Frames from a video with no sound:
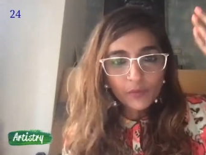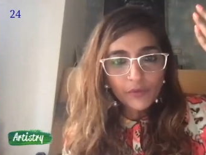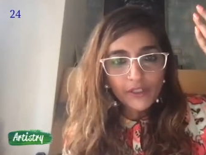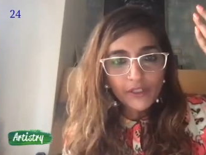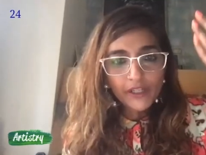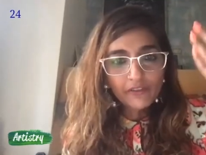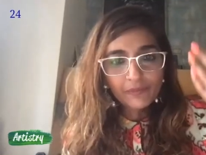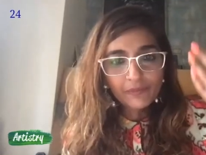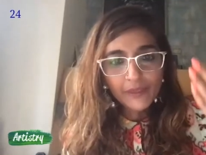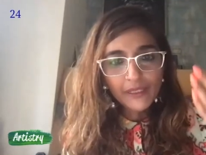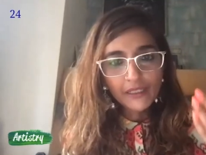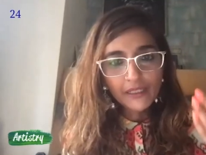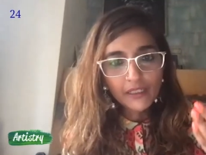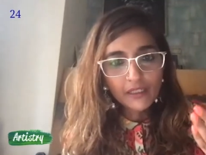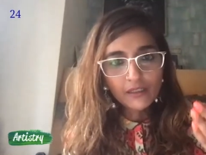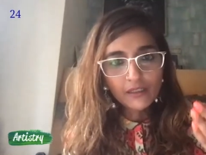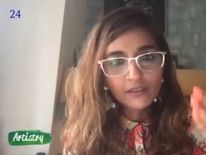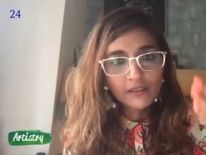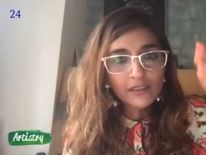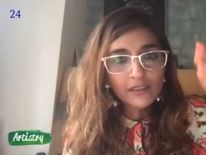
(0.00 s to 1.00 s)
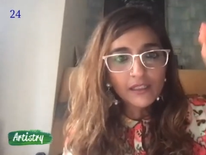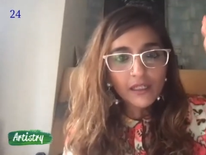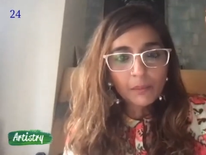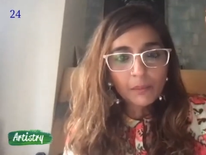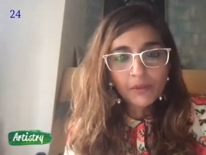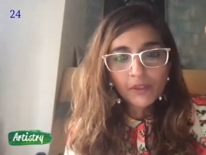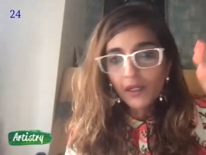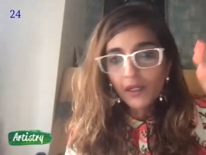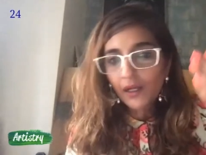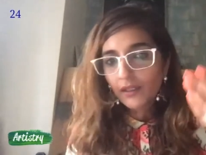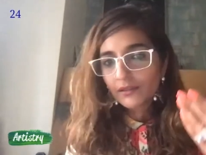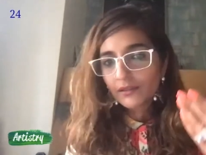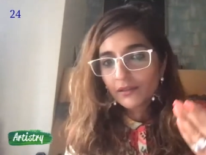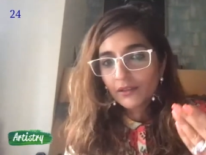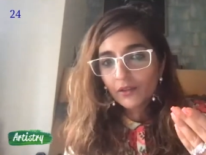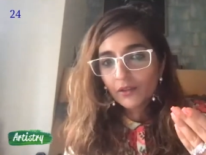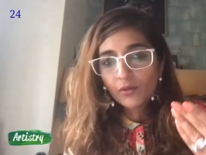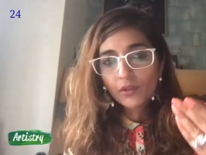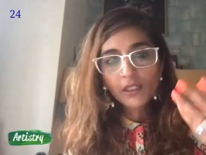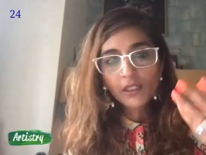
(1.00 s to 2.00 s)
we have been learned the upper caste the
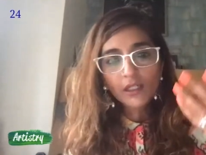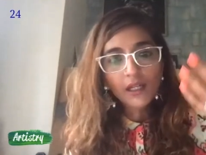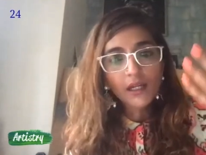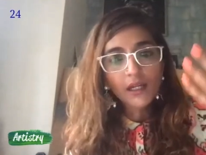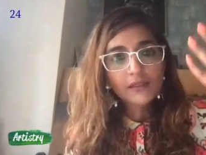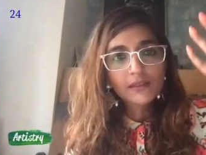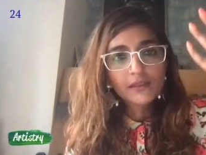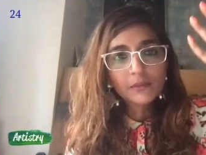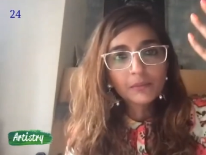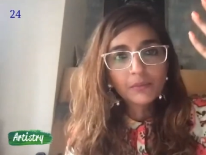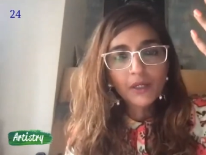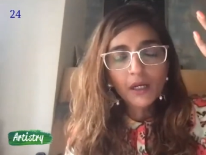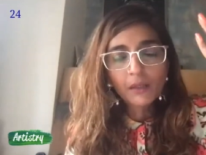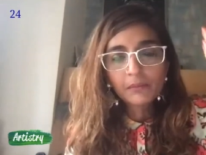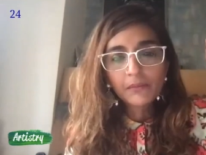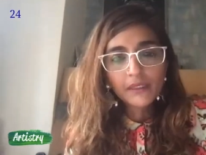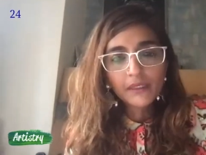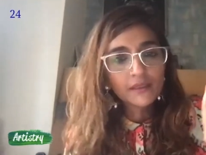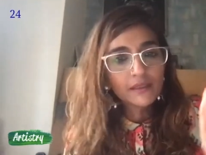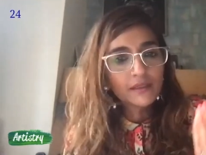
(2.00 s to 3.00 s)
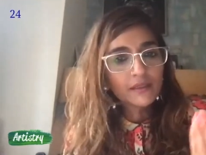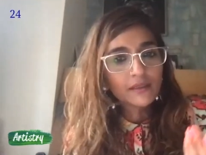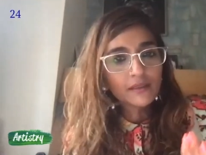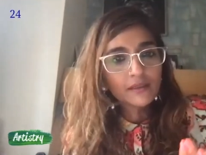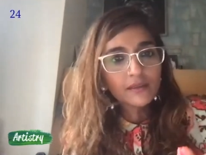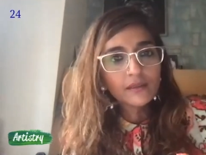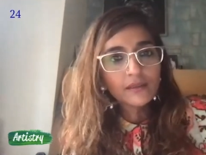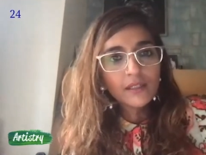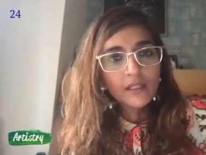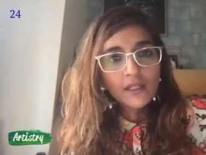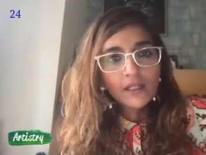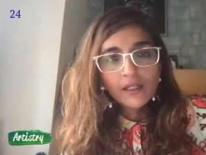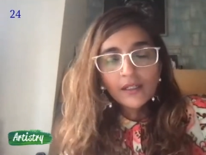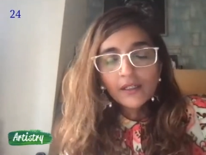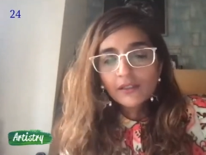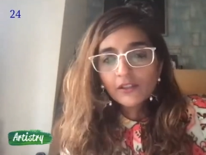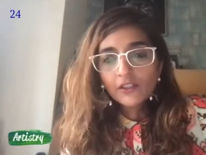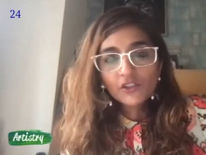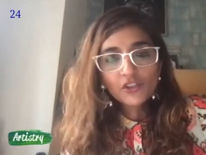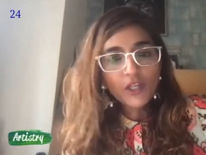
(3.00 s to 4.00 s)
lower class the brahmins the
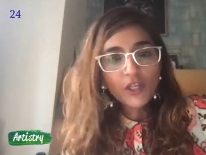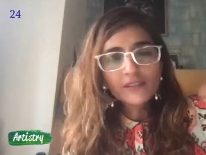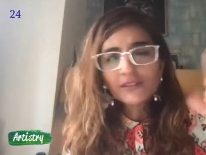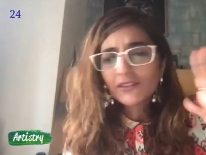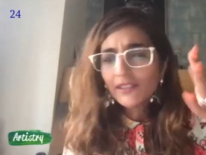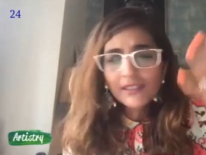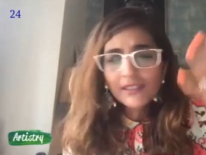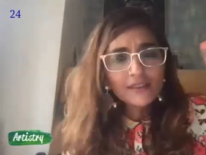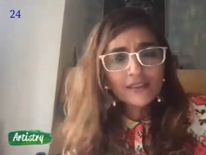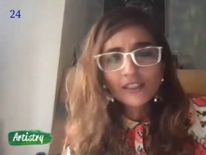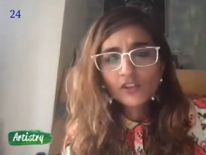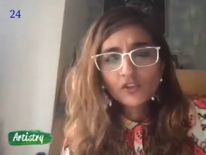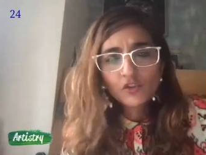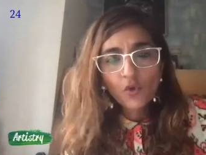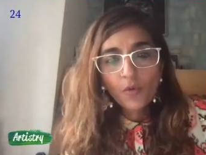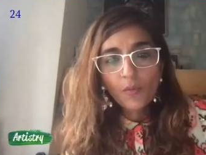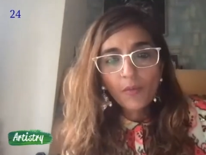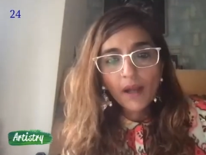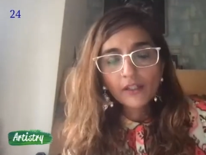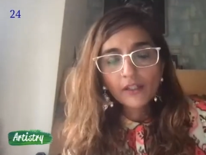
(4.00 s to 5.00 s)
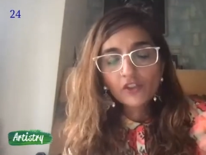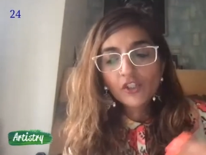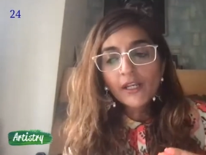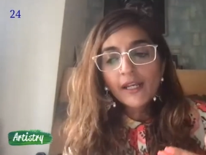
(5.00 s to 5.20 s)
the kshatriyas there's so much